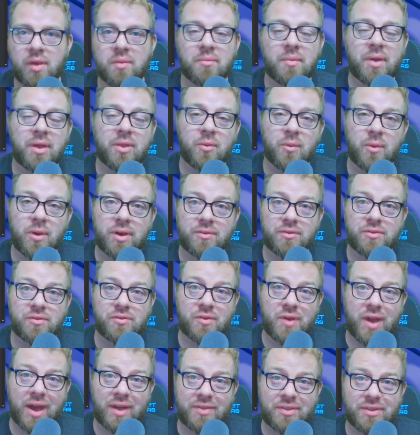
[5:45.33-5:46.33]
By the way, if
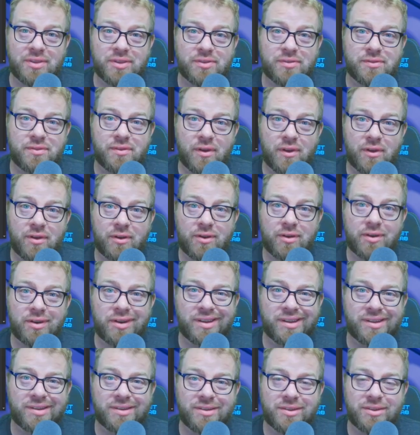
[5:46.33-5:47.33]
you've gotten this far
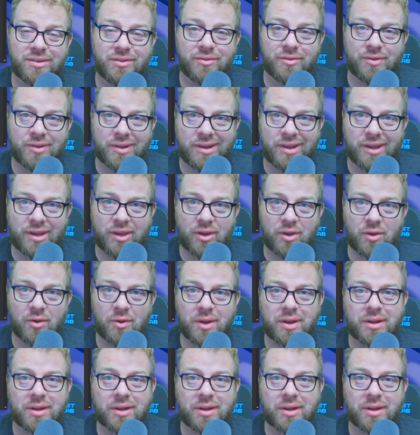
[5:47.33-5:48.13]
into the video